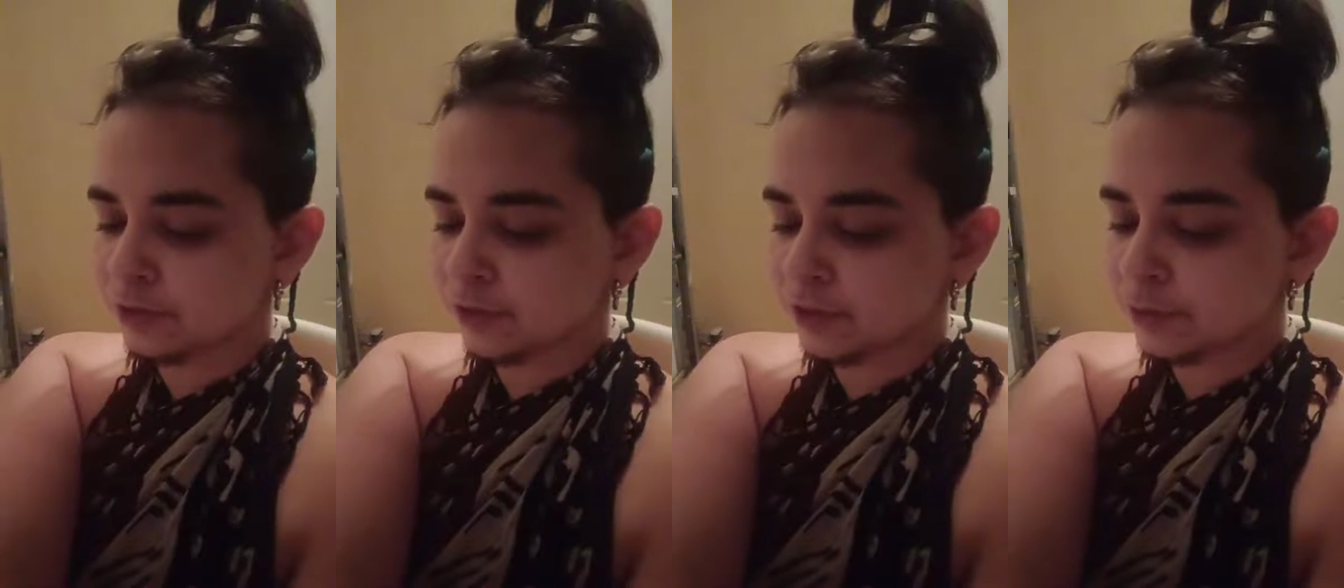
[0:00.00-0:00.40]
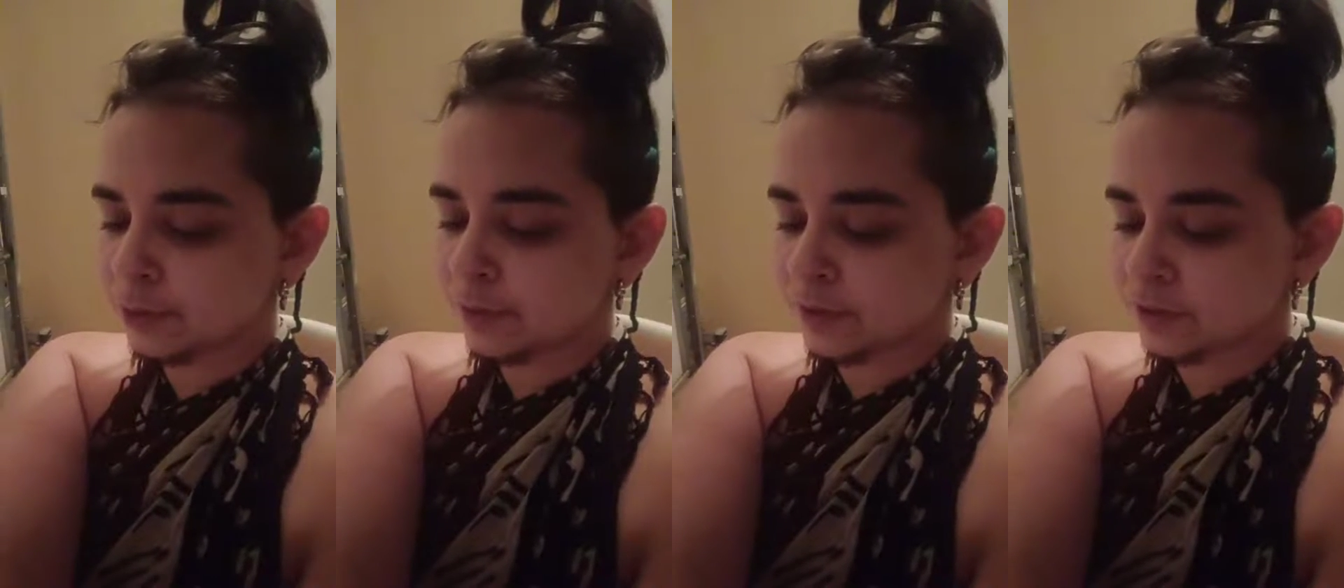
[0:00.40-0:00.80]

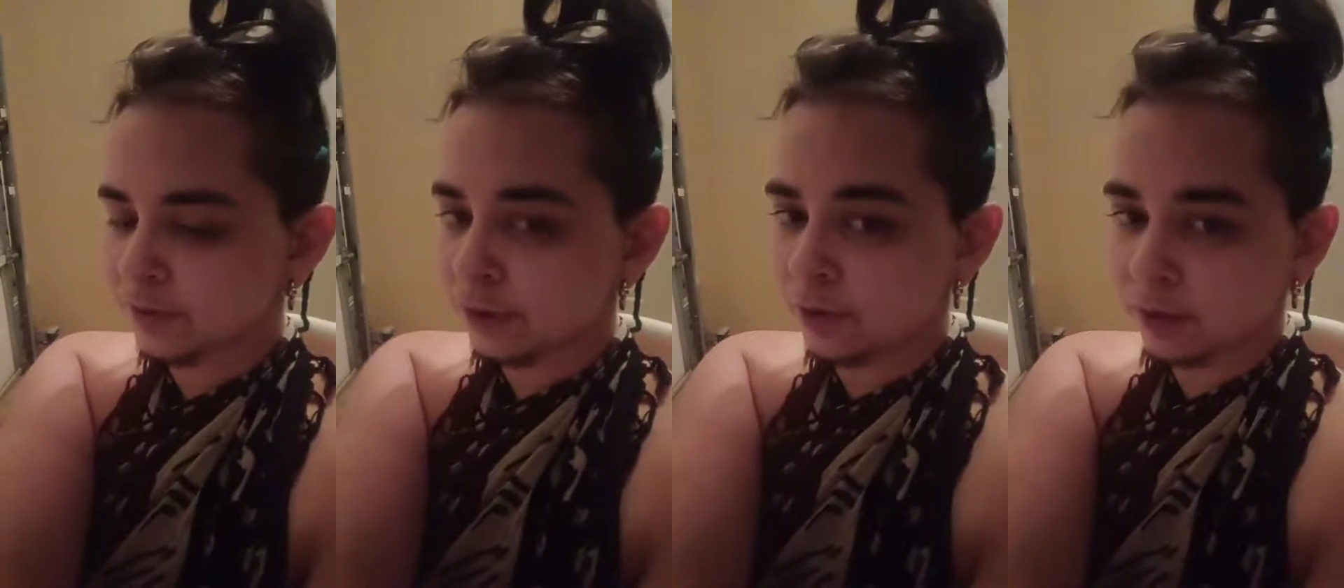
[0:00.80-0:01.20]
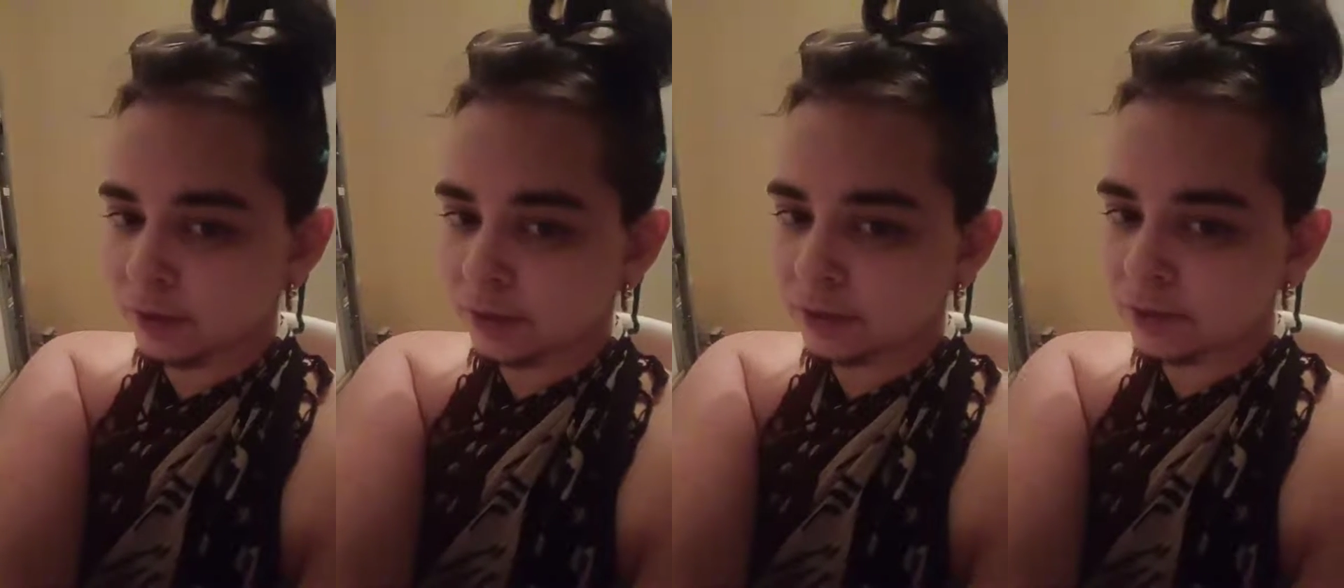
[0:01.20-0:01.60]
stressful because of how
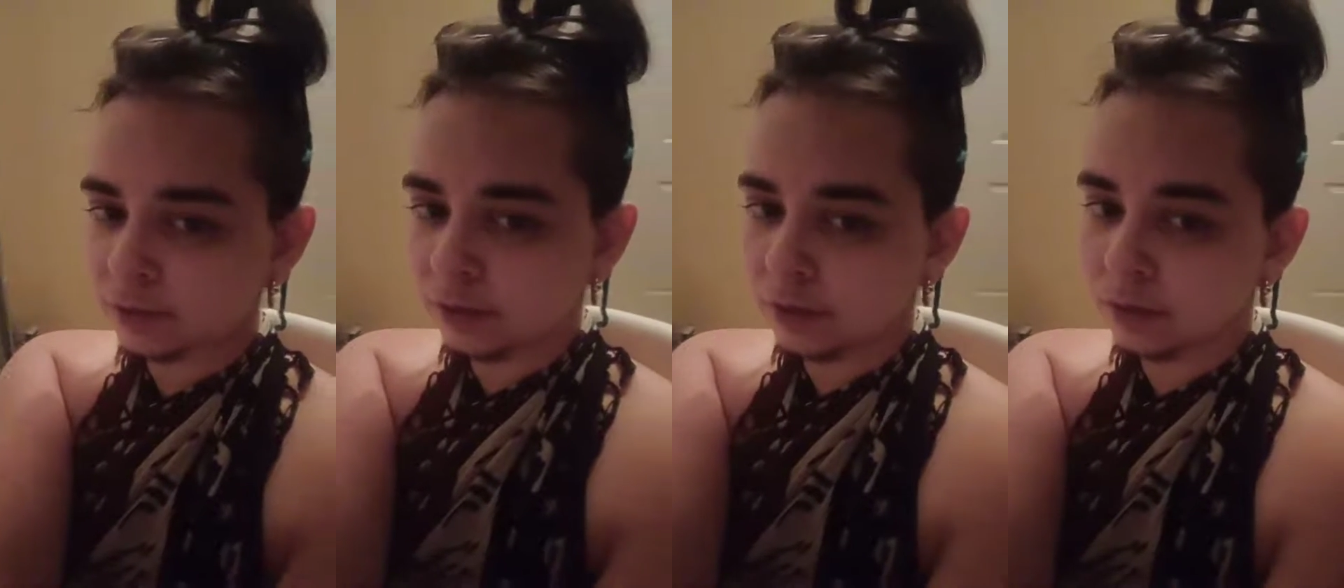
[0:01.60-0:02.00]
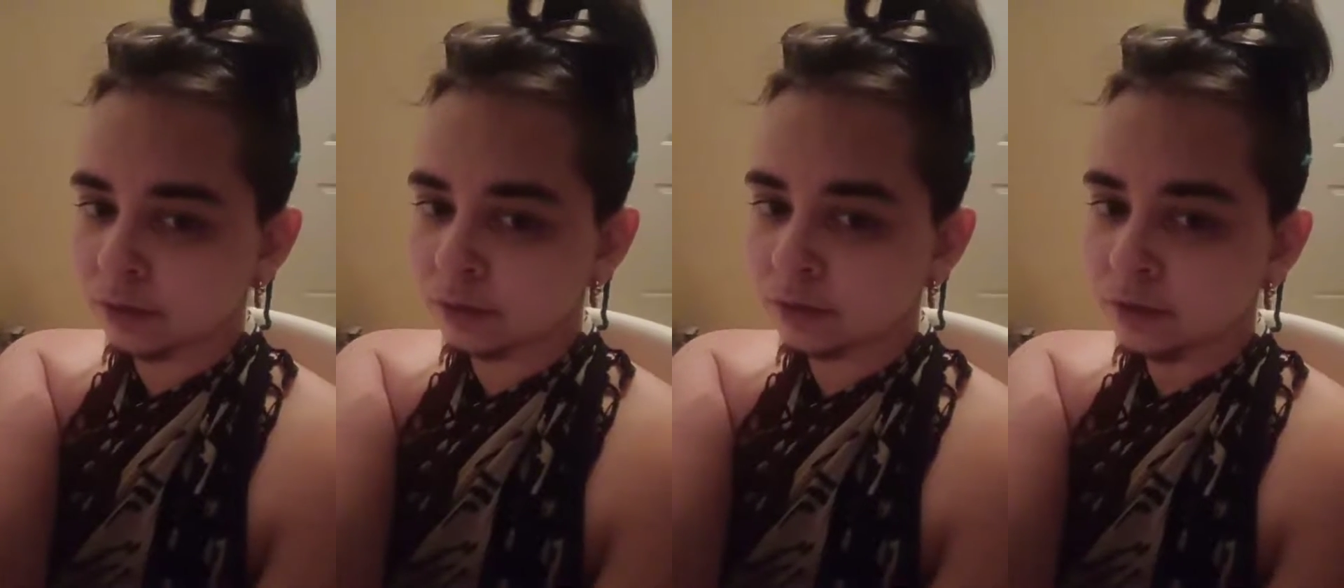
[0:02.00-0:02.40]
hot it is right
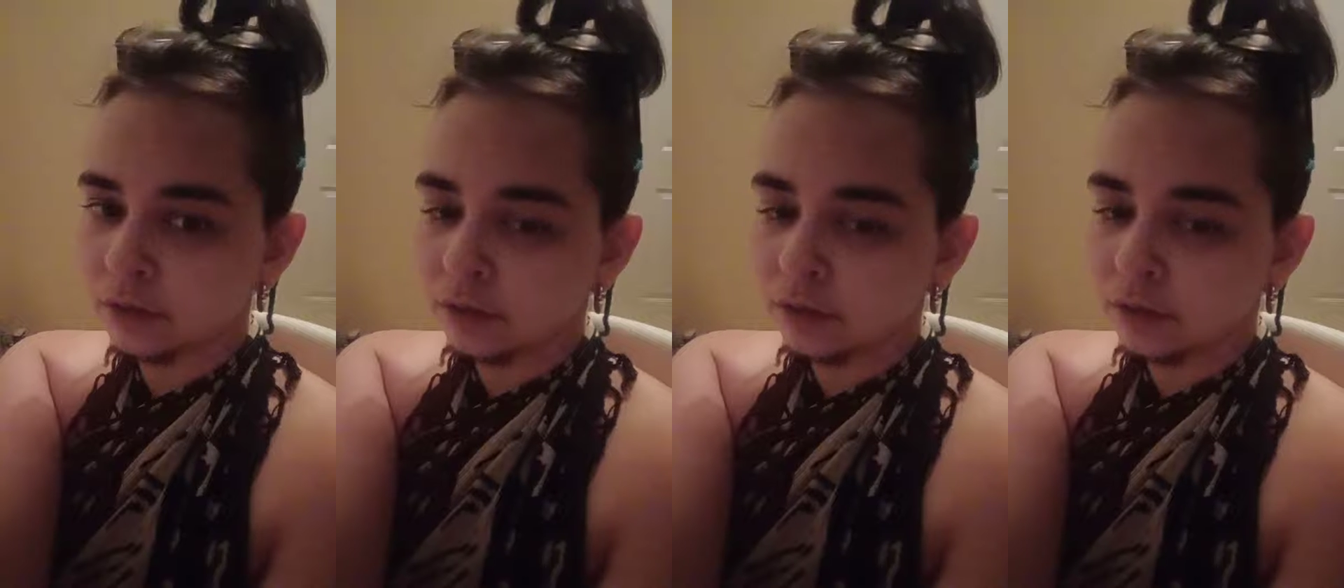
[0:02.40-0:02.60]
now.